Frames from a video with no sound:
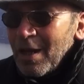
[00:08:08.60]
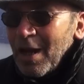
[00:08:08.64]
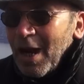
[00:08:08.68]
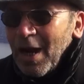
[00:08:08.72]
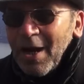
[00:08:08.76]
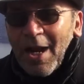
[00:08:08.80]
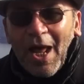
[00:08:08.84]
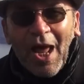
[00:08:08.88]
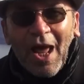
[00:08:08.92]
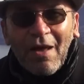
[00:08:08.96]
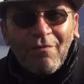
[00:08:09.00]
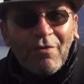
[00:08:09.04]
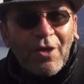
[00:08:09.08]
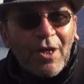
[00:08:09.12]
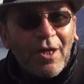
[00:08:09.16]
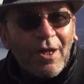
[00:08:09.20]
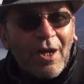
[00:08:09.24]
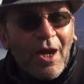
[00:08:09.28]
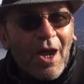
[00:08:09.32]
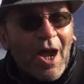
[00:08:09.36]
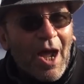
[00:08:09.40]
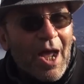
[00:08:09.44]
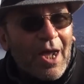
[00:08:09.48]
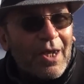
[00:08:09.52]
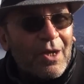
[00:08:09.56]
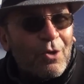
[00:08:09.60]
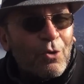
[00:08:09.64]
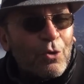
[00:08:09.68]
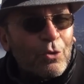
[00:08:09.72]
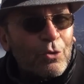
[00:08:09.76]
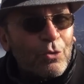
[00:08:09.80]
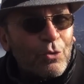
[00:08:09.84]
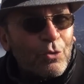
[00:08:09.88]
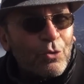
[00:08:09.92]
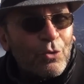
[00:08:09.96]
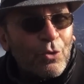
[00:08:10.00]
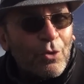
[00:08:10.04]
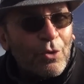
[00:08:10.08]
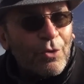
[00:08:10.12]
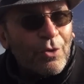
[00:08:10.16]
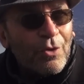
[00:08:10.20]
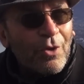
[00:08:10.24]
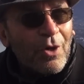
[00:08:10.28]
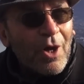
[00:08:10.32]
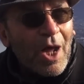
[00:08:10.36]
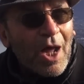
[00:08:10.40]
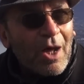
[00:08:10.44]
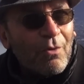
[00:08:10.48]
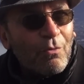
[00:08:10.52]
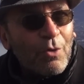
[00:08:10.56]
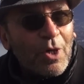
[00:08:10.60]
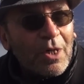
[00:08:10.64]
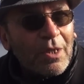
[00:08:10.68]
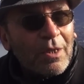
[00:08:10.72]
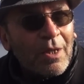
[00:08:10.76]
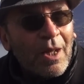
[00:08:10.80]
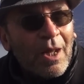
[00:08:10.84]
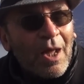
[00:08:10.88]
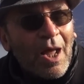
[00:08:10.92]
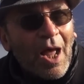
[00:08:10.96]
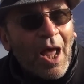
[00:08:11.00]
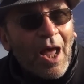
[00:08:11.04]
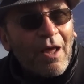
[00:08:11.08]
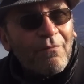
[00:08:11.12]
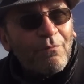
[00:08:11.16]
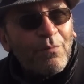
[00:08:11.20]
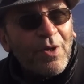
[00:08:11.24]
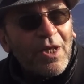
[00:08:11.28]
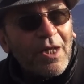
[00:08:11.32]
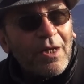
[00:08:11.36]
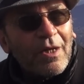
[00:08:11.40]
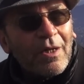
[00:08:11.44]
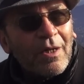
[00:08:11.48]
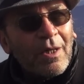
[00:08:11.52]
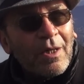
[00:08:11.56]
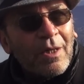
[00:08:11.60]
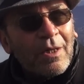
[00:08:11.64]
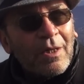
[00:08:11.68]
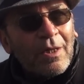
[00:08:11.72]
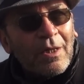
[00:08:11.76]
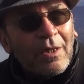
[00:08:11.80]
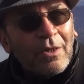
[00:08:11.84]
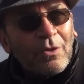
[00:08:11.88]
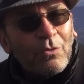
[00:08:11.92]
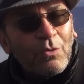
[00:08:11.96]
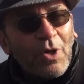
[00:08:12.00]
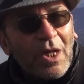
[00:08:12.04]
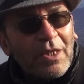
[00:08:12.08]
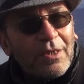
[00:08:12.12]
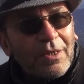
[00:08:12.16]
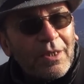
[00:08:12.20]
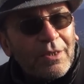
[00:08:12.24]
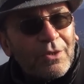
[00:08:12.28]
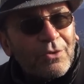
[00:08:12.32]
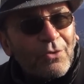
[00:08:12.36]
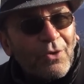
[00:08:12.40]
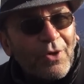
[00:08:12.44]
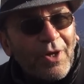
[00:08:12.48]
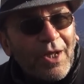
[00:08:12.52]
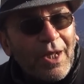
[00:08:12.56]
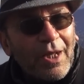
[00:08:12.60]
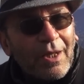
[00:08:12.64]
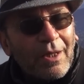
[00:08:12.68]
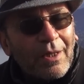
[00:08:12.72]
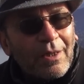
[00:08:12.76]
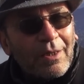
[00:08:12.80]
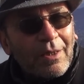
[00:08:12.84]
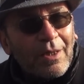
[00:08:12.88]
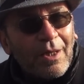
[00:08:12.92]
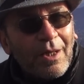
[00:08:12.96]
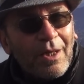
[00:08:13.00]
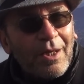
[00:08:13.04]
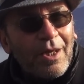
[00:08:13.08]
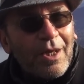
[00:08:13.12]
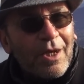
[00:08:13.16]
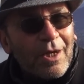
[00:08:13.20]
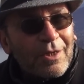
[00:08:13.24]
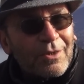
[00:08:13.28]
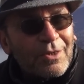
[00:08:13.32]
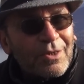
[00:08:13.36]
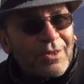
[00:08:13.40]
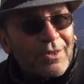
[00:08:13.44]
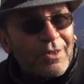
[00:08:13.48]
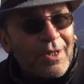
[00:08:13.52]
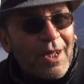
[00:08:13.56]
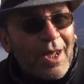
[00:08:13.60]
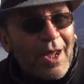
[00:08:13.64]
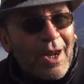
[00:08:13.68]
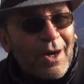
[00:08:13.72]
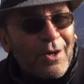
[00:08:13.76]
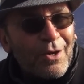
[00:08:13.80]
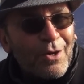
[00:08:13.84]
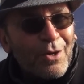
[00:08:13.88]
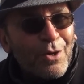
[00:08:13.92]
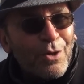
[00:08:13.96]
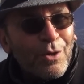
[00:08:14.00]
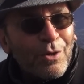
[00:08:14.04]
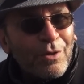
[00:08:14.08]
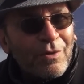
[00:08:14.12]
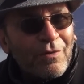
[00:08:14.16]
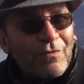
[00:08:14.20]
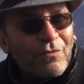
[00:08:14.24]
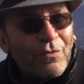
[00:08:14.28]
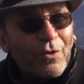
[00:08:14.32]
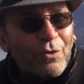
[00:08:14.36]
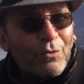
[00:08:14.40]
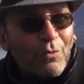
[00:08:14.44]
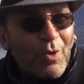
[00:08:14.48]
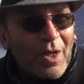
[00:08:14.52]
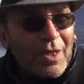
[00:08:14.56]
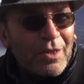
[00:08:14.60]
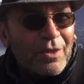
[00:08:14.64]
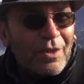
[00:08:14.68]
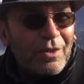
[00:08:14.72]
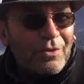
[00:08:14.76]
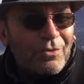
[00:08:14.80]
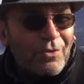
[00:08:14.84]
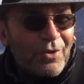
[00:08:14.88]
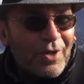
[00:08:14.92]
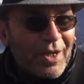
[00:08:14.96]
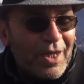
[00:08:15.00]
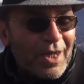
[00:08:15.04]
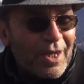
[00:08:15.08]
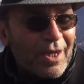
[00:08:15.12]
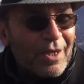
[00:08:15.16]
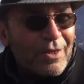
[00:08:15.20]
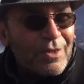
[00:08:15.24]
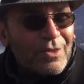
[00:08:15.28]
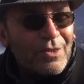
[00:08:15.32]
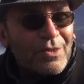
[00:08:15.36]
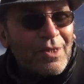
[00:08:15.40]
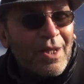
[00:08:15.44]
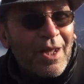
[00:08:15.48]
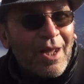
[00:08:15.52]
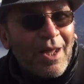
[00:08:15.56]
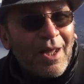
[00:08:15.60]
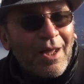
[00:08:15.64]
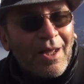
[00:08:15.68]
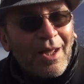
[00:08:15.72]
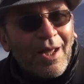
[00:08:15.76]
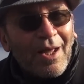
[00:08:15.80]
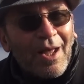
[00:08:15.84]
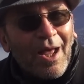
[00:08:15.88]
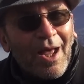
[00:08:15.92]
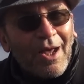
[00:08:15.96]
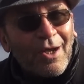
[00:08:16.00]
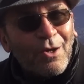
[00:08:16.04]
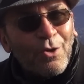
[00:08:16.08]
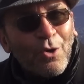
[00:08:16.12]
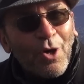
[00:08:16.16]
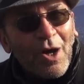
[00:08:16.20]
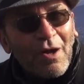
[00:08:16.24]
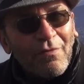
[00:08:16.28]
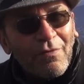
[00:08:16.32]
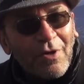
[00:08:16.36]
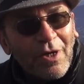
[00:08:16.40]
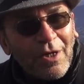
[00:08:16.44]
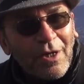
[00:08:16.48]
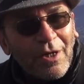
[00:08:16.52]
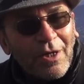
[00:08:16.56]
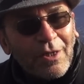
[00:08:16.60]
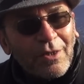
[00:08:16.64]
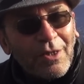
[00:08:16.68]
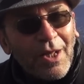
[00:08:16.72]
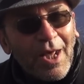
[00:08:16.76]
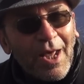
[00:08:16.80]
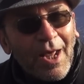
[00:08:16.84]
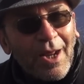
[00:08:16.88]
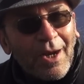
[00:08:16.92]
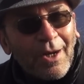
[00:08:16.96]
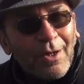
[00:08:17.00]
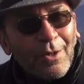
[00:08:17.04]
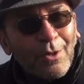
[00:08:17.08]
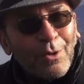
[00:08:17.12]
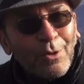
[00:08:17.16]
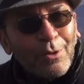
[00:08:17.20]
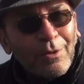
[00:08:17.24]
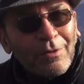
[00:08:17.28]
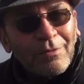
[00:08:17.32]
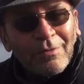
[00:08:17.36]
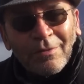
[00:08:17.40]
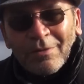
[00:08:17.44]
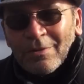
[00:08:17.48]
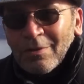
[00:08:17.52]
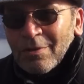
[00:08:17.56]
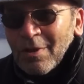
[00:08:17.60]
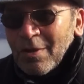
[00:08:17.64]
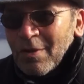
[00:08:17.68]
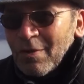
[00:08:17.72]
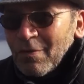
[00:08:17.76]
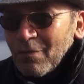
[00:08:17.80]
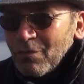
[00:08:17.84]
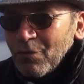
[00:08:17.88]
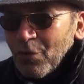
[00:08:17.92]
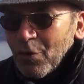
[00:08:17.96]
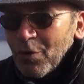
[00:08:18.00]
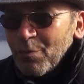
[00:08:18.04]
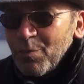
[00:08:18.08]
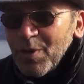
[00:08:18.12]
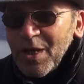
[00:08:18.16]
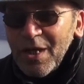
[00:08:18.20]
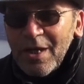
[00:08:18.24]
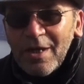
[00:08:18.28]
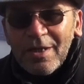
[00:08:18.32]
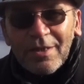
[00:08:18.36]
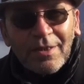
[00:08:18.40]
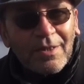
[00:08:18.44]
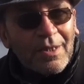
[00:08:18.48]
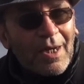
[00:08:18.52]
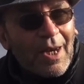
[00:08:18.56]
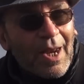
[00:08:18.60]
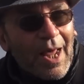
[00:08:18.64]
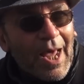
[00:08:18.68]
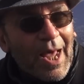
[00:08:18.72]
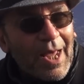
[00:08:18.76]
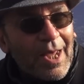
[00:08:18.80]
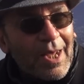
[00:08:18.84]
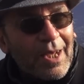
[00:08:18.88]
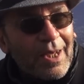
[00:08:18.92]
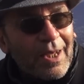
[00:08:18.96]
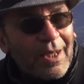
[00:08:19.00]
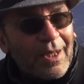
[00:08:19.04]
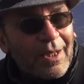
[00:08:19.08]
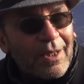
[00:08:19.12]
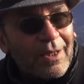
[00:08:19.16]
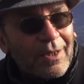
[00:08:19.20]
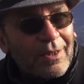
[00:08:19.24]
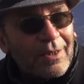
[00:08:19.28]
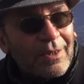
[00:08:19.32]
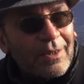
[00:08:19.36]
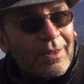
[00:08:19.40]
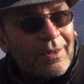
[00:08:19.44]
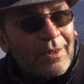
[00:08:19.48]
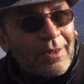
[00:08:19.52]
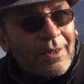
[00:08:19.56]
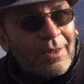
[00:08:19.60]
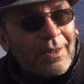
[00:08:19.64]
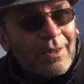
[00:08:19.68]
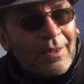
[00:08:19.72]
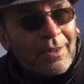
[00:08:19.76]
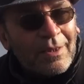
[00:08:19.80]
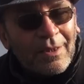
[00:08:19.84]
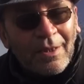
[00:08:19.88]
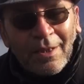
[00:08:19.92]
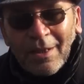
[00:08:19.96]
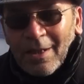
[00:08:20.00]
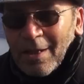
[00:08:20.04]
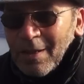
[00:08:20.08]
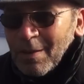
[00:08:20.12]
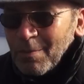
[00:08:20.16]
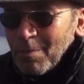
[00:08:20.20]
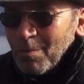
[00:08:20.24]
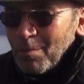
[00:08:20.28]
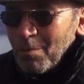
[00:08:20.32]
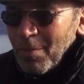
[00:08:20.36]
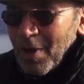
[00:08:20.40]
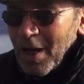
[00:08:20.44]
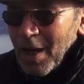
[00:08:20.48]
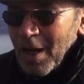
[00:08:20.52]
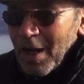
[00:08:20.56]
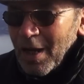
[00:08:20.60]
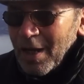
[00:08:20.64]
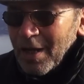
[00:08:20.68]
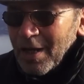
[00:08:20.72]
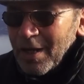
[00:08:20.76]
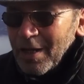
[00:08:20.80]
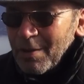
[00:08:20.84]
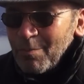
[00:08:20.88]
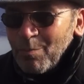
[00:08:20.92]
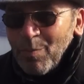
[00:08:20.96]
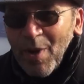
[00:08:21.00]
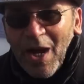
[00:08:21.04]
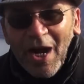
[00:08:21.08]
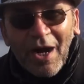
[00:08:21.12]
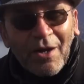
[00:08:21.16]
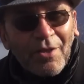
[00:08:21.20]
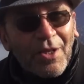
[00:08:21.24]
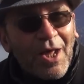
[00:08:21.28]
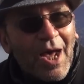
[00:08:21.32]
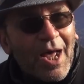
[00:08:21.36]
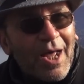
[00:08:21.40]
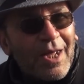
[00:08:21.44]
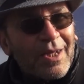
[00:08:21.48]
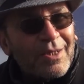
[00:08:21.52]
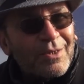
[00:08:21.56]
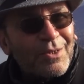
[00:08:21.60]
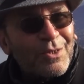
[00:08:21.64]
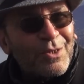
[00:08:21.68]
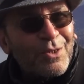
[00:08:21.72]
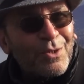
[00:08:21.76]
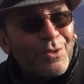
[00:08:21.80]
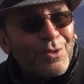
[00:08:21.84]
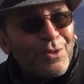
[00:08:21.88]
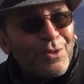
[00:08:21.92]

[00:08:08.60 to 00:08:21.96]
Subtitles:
And every year I go too, I've been 23 years there, For 23 years, I go every year there, For me, it's like my paradise,